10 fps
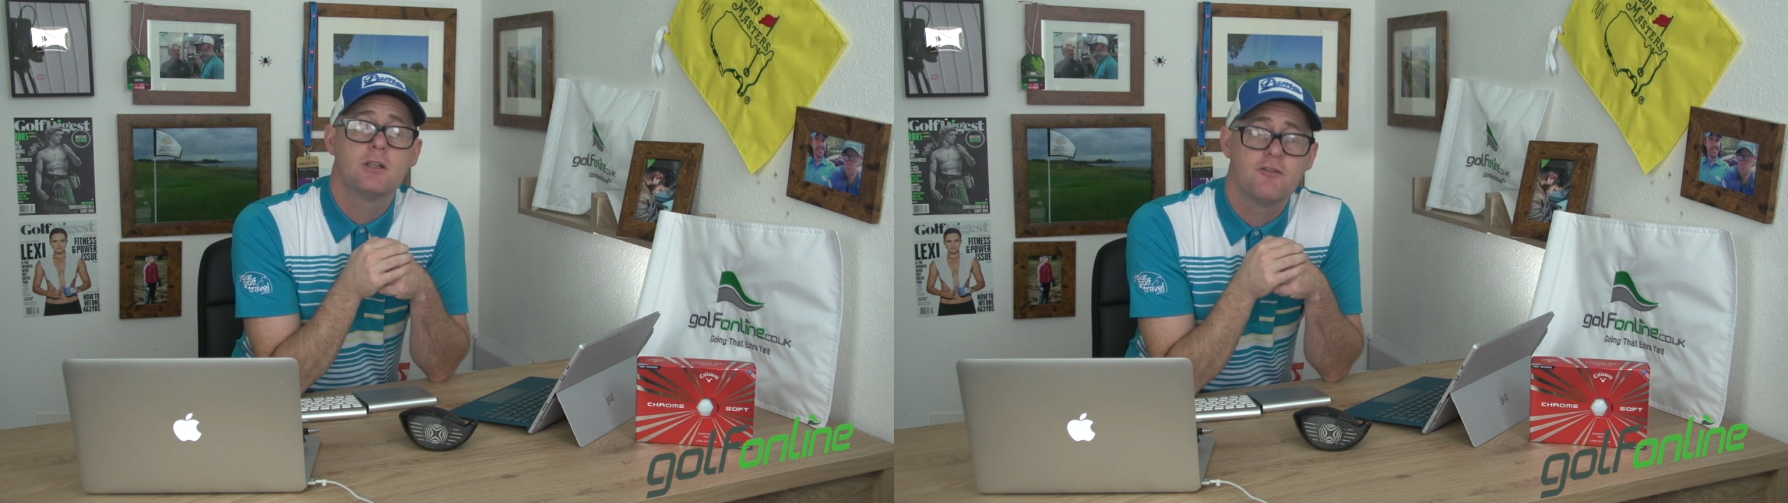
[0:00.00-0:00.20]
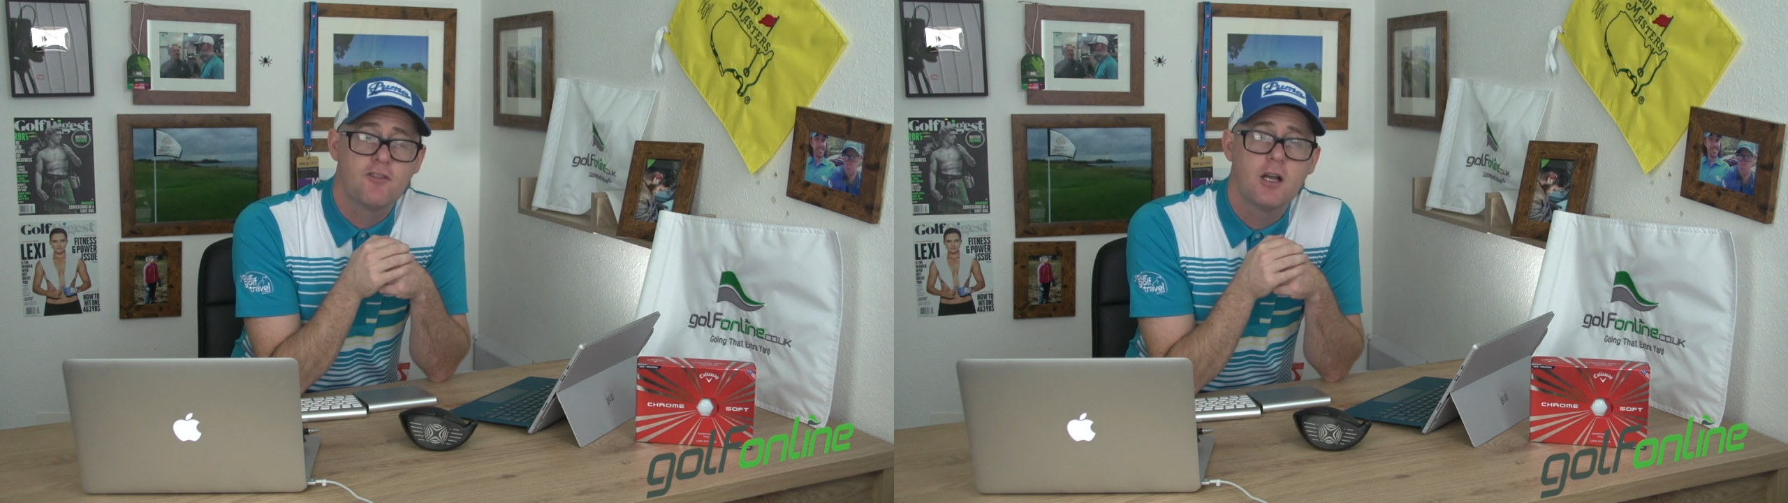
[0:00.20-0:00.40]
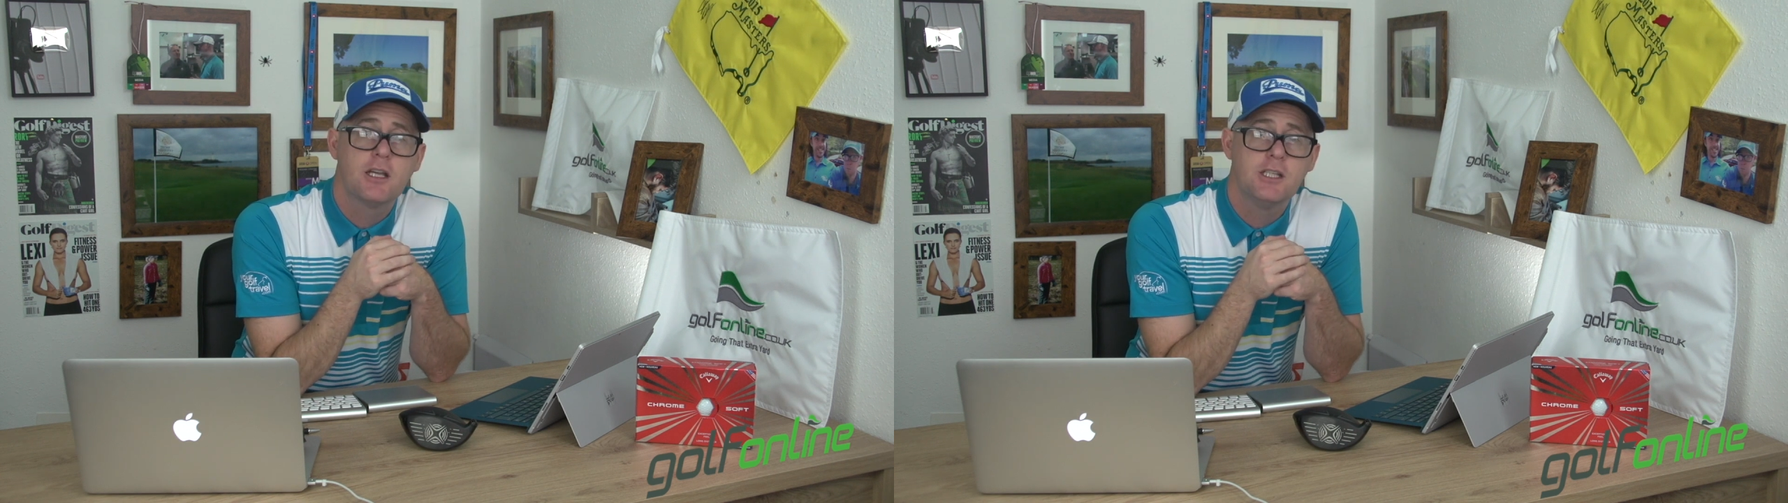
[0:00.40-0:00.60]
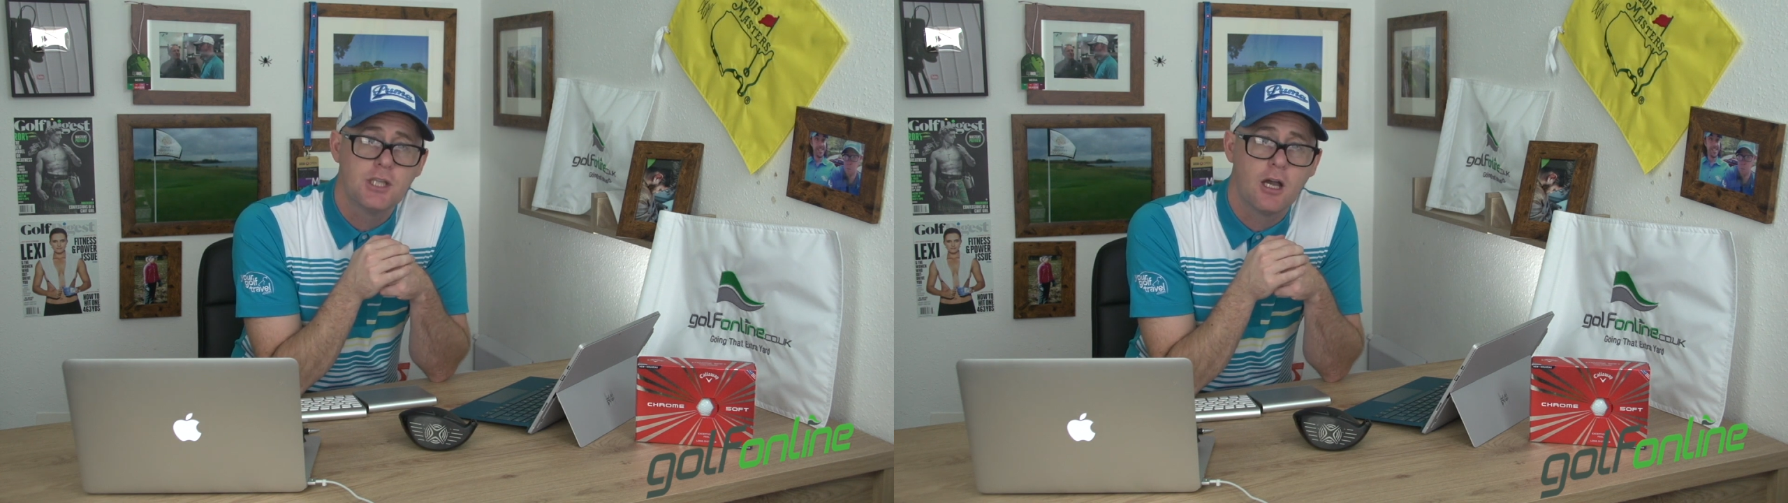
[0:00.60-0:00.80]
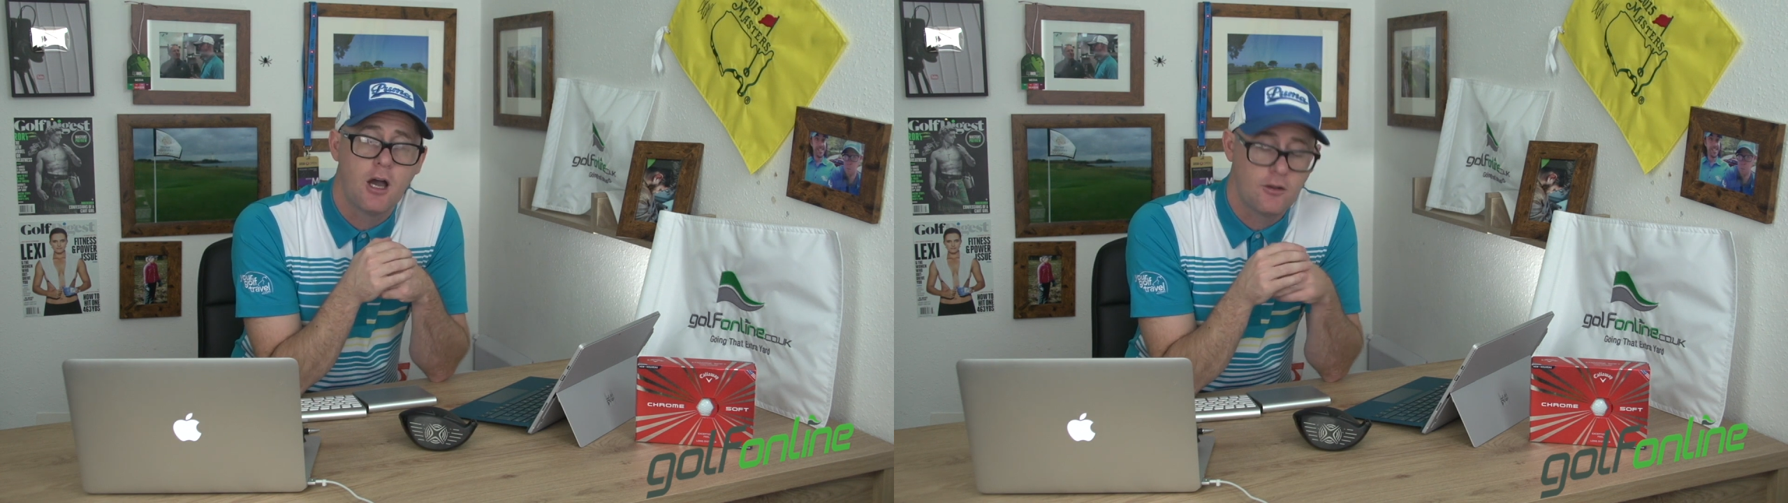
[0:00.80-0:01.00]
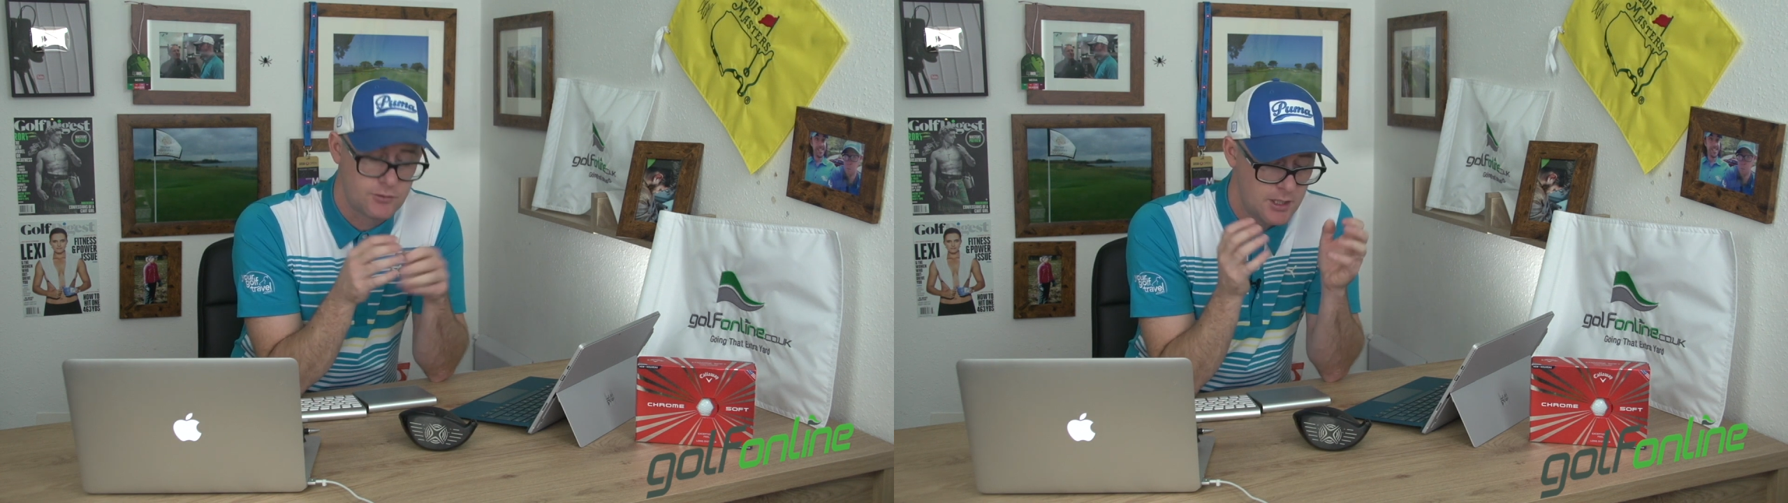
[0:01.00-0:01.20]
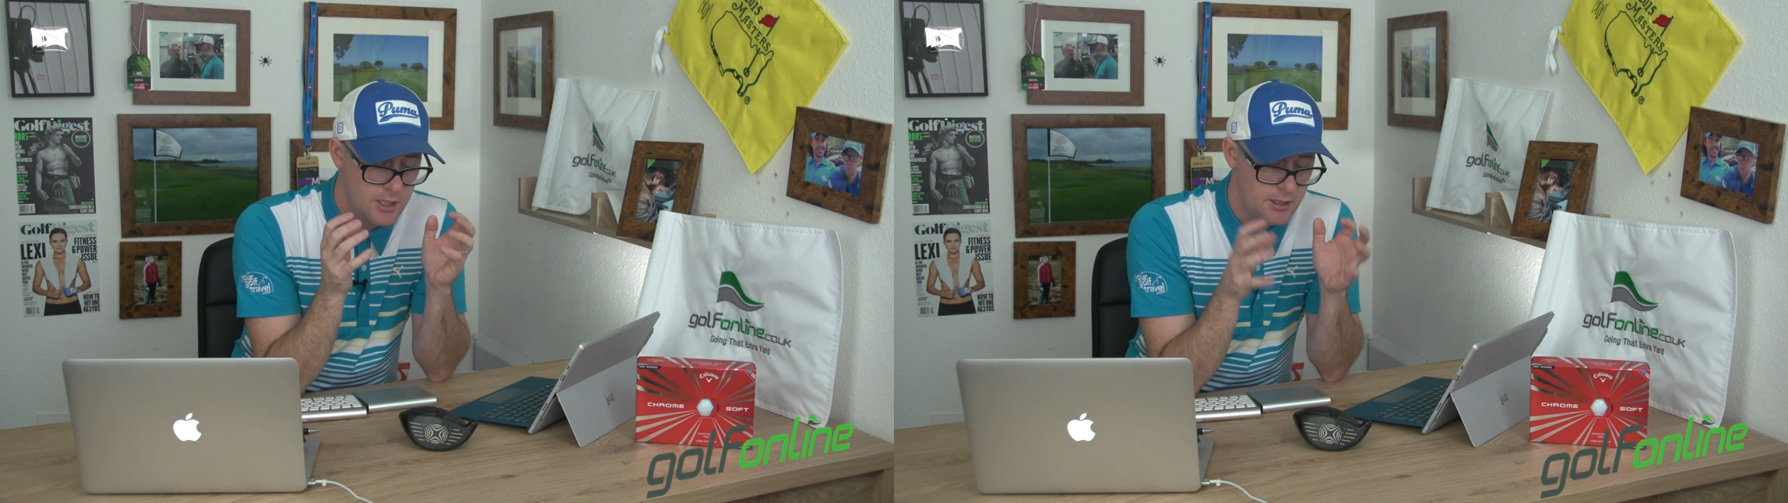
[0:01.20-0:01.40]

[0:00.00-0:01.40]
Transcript: your funky shafts,